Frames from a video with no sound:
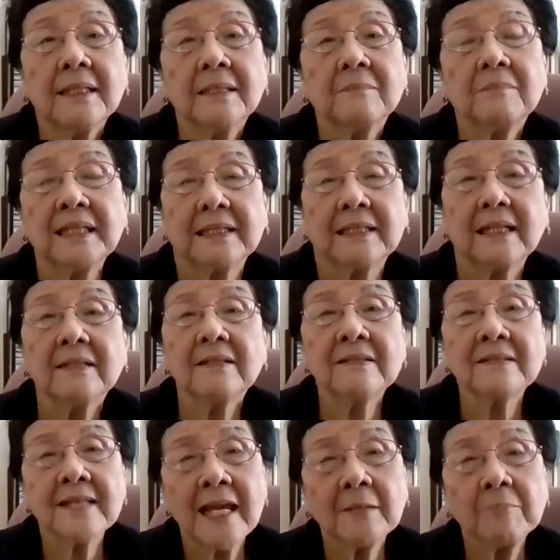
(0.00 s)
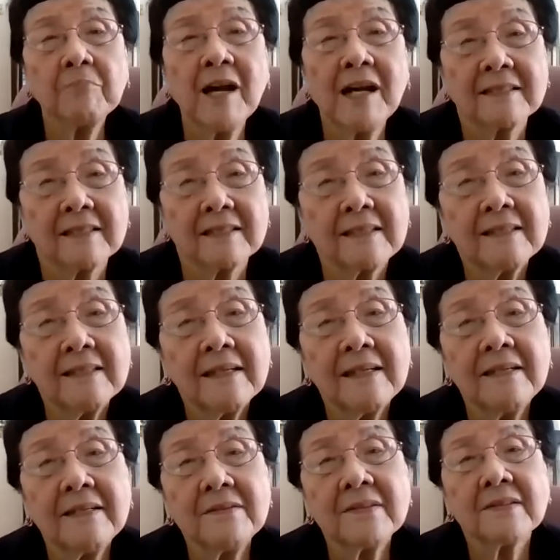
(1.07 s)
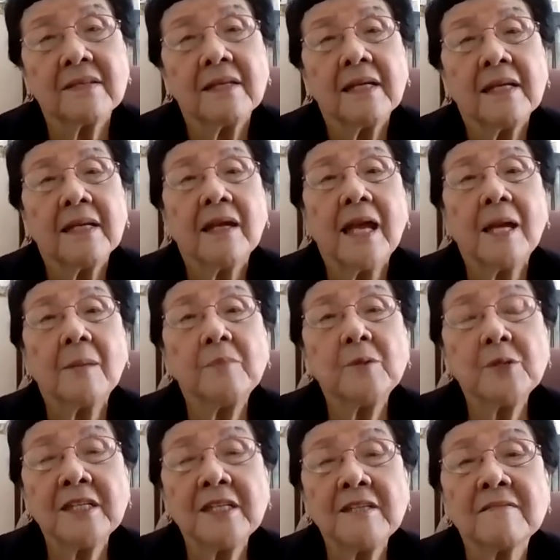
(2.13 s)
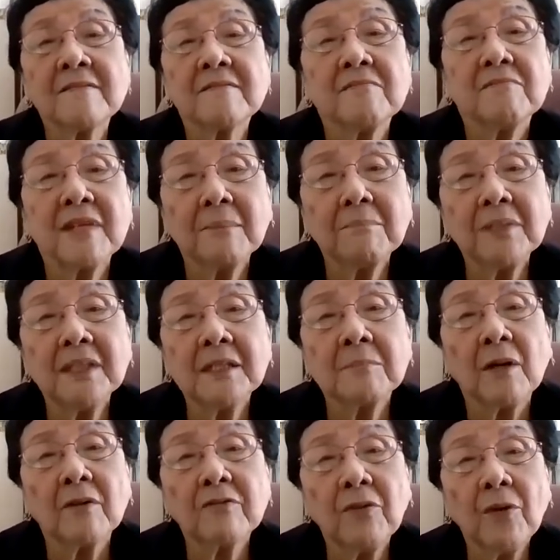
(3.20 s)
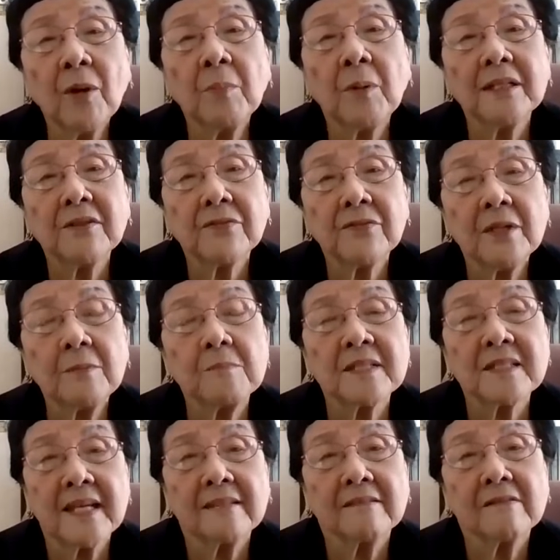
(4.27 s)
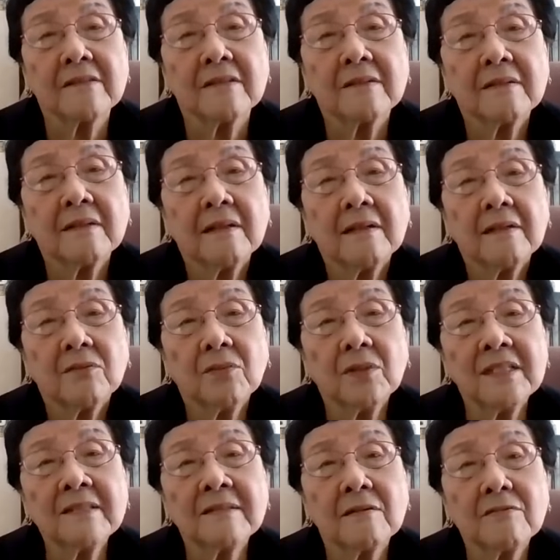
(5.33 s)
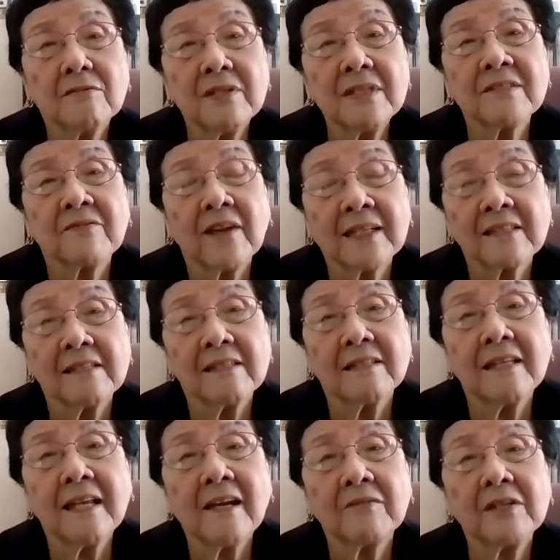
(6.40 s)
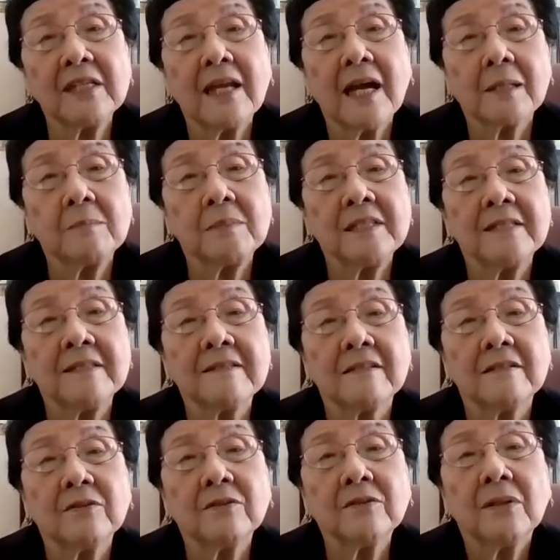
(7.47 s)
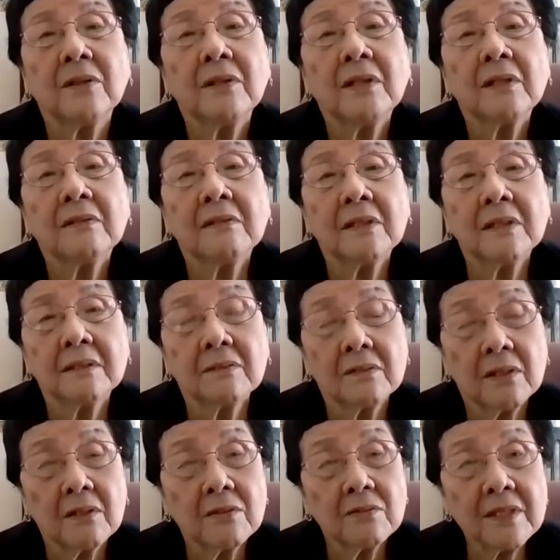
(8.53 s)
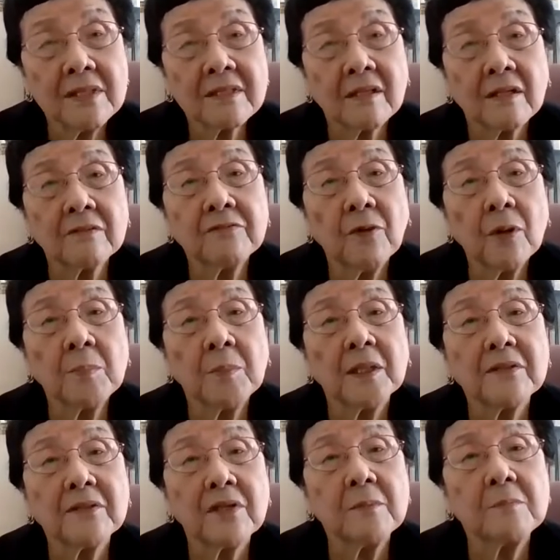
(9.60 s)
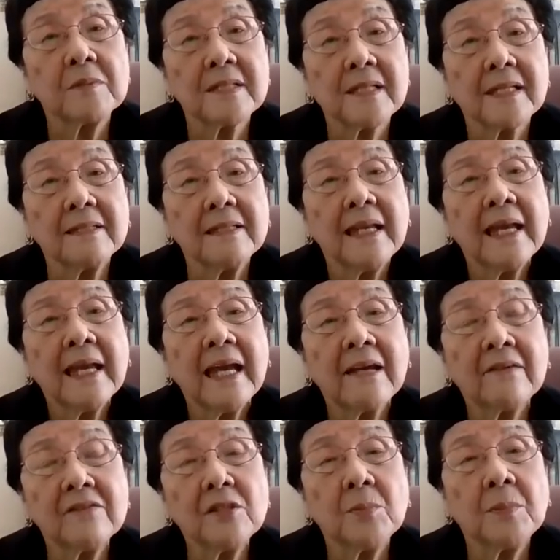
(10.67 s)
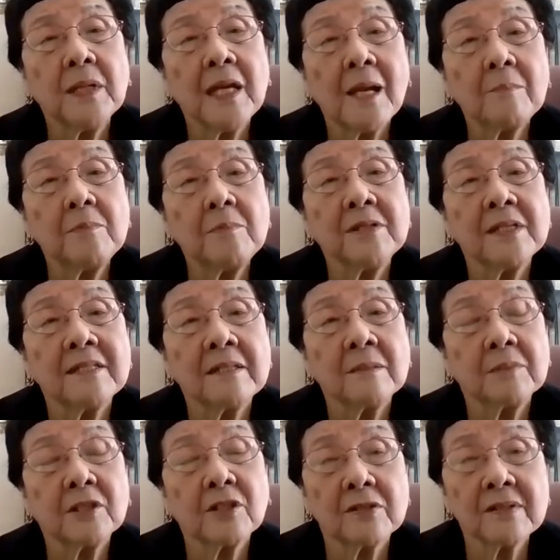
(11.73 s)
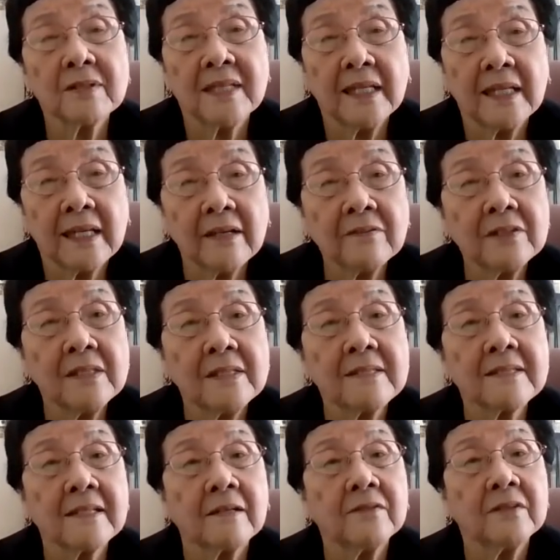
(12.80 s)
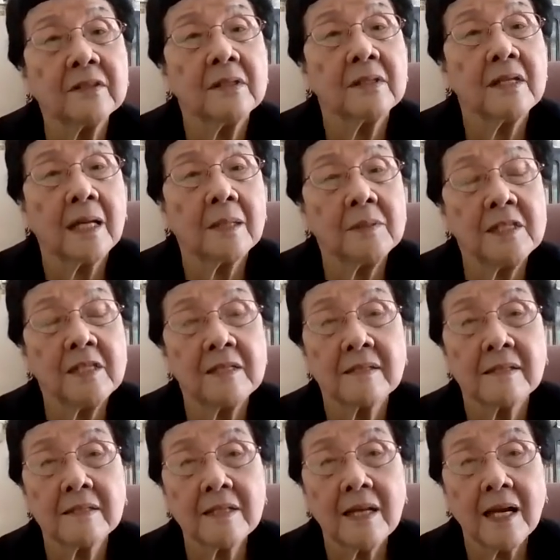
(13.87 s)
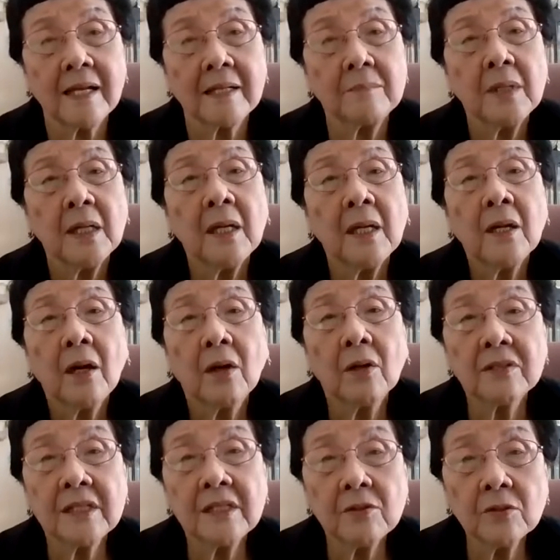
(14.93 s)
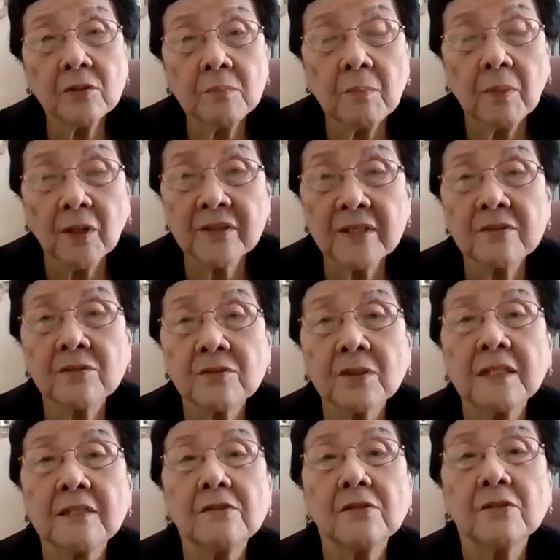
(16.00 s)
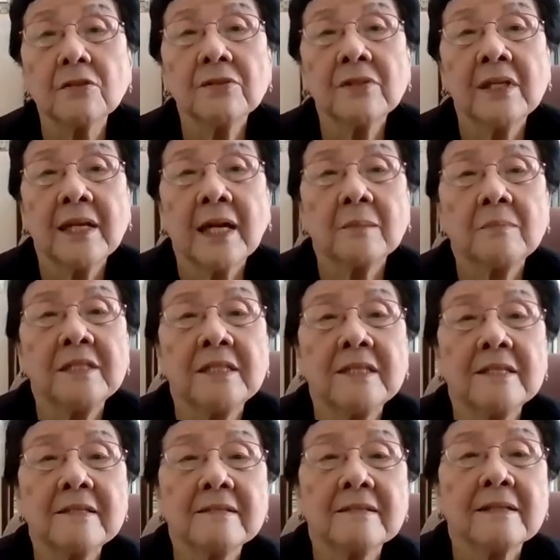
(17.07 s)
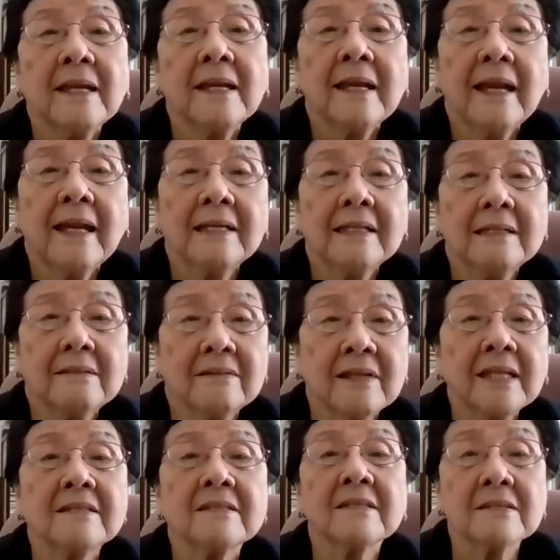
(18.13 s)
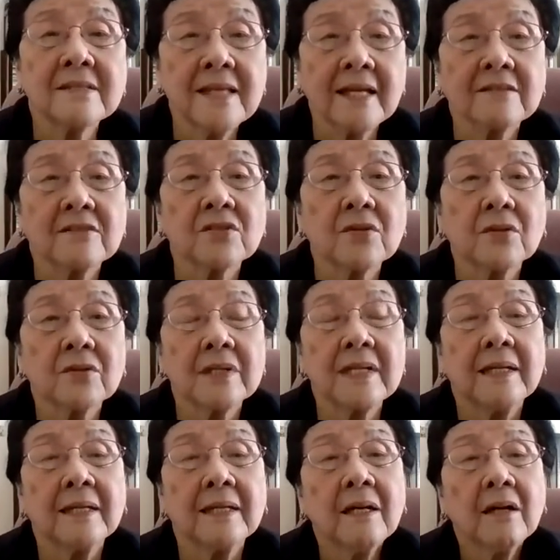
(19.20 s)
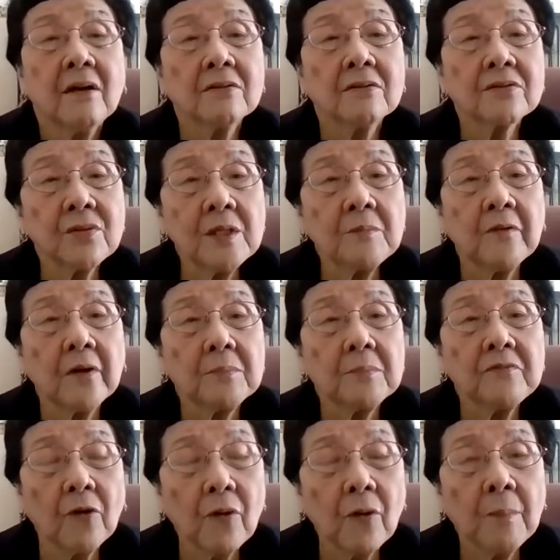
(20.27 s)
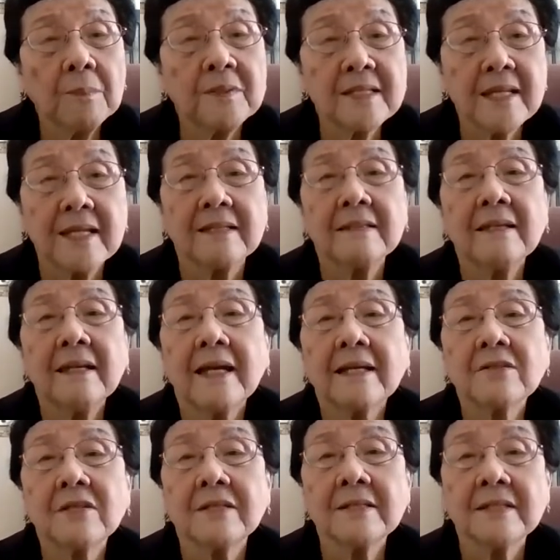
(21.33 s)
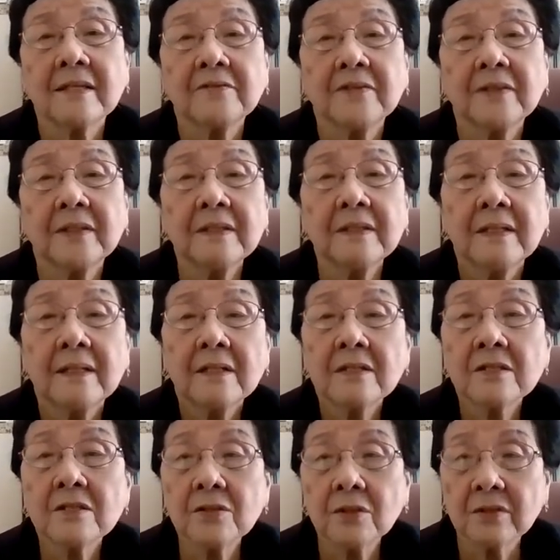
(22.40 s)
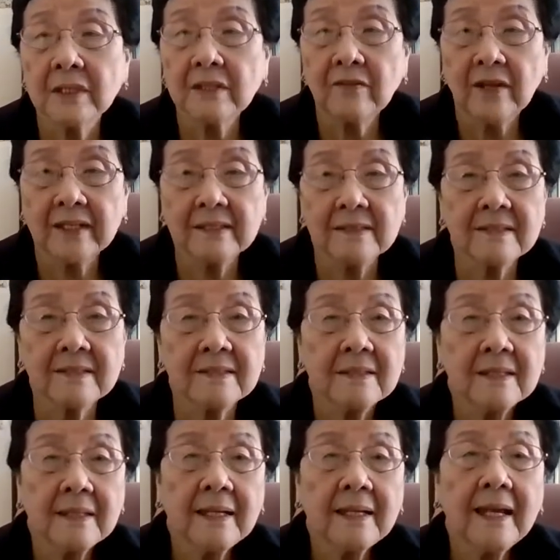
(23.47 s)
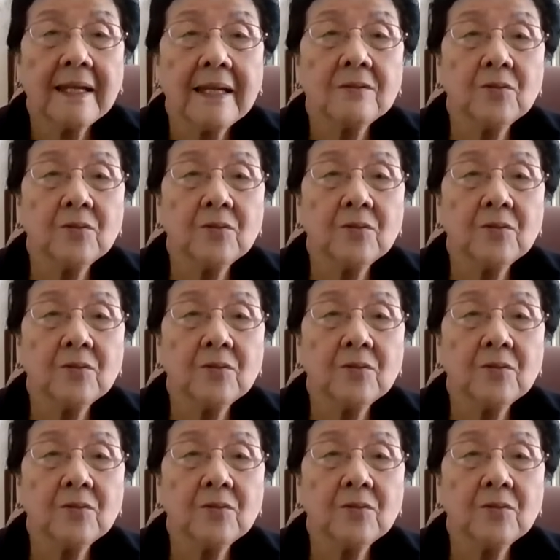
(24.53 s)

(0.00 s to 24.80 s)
But the sad part is amputees number about 4.3%. What is the risk factor in having diabetes, you know? The risk of 4.3% having to be amputated because they never discover the diabetes in time, or they don't bother to control the diabetes. And that is a sad story. or 3.4% actually suffer stroke events, and